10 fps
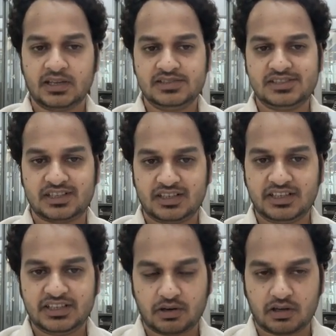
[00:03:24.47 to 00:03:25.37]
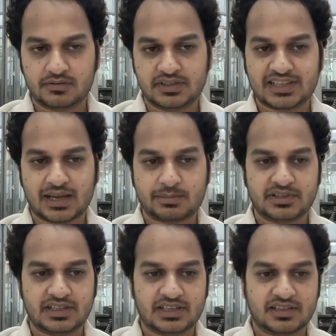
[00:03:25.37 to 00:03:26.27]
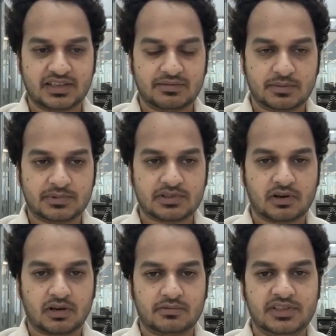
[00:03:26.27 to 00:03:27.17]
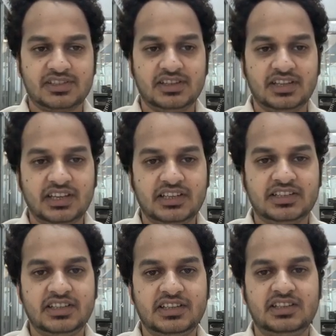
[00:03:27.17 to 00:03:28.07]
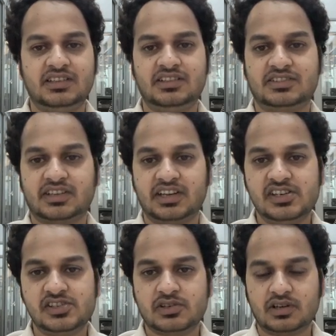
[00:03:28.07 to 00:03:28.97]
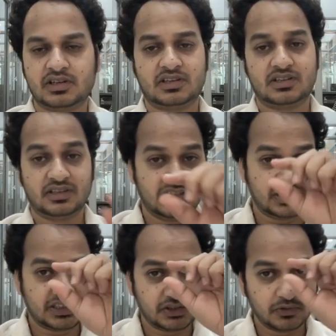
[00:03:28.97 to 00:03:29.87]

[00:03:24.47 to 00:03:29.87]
generally it always happen that developer always need the need the